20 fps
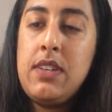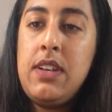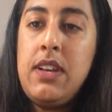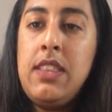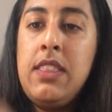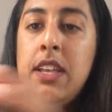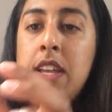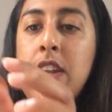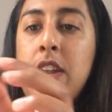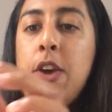
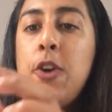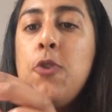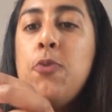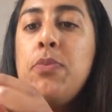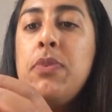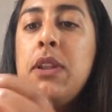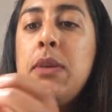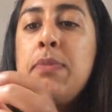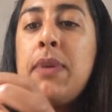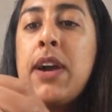And then
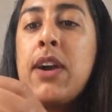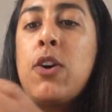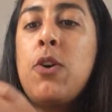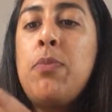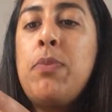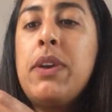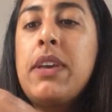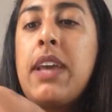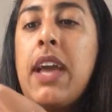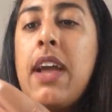open it back
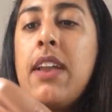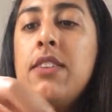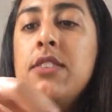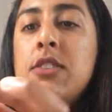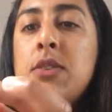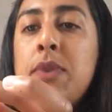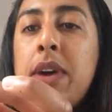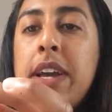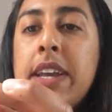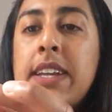up again
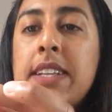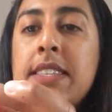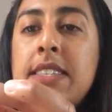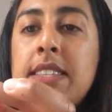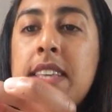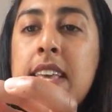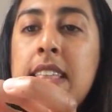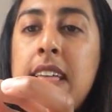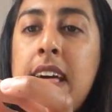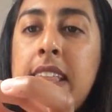so I can
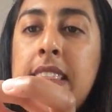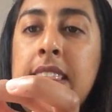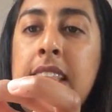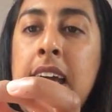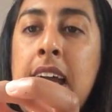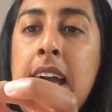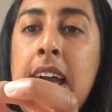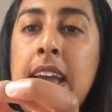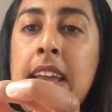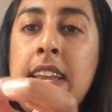see that
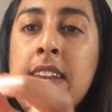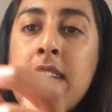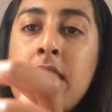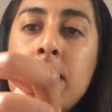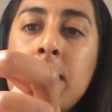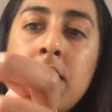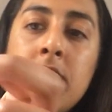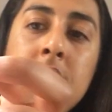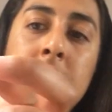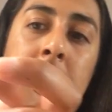line.
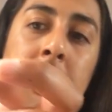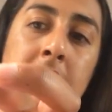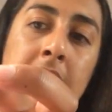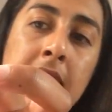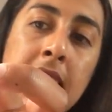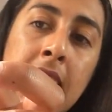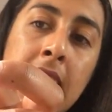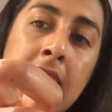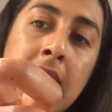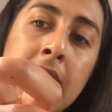Can you see
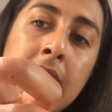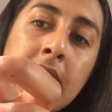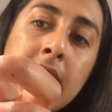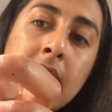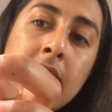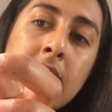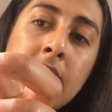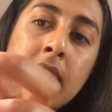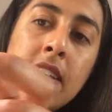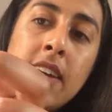that line?
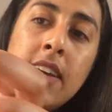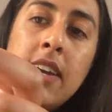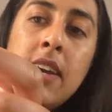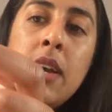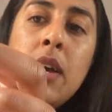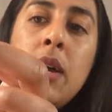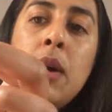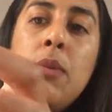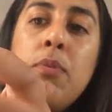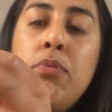
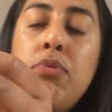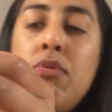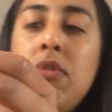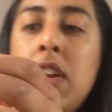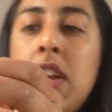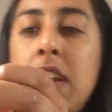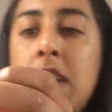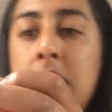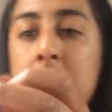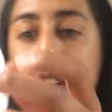
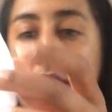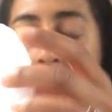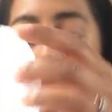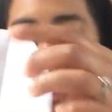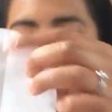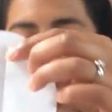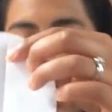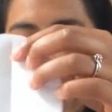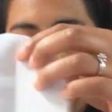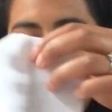Brilliant.
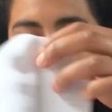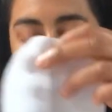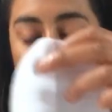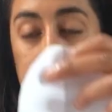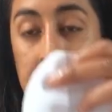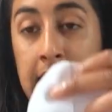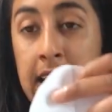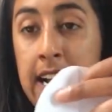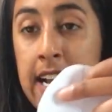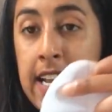And then that
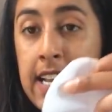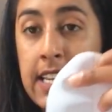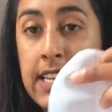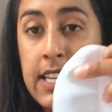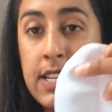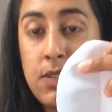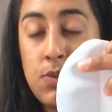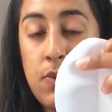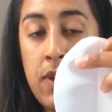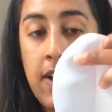line
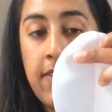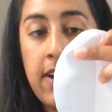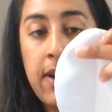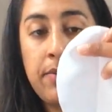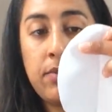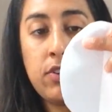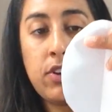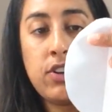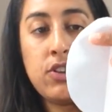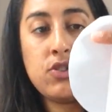is where
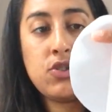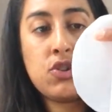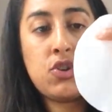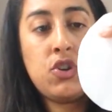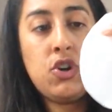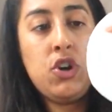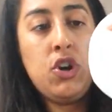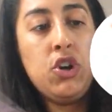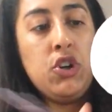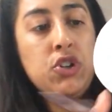I'm going to
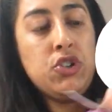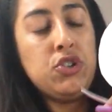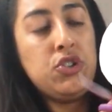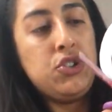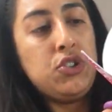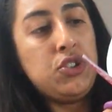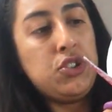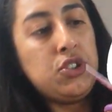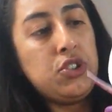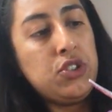
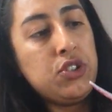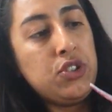cut.